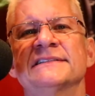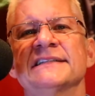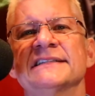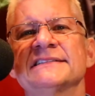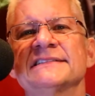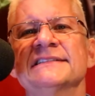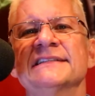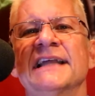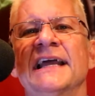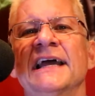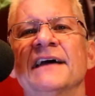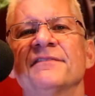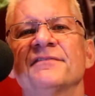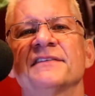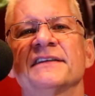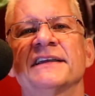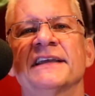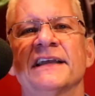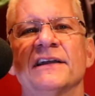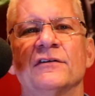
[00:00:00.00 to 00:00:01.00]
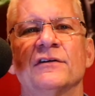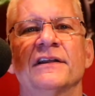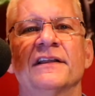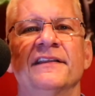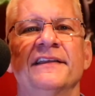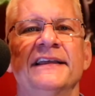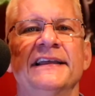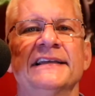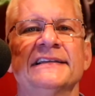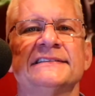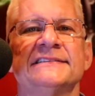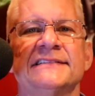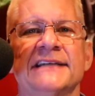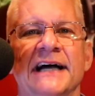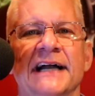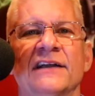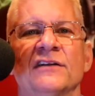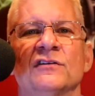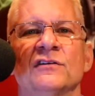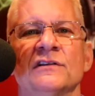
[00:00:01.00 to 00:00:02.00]
doesn't have to carry the
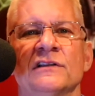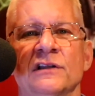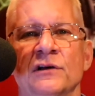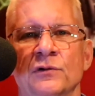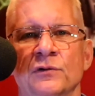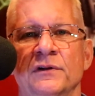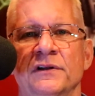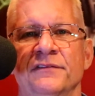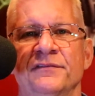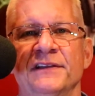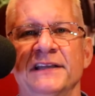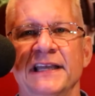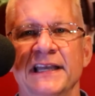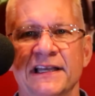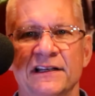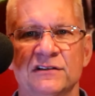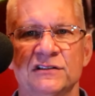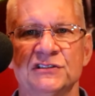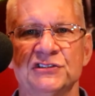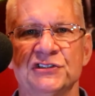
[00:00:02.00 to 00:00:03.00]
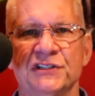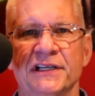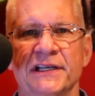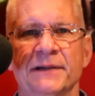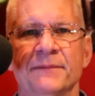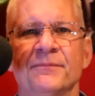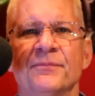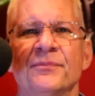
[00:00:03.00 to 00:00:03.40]
entire load of the energy.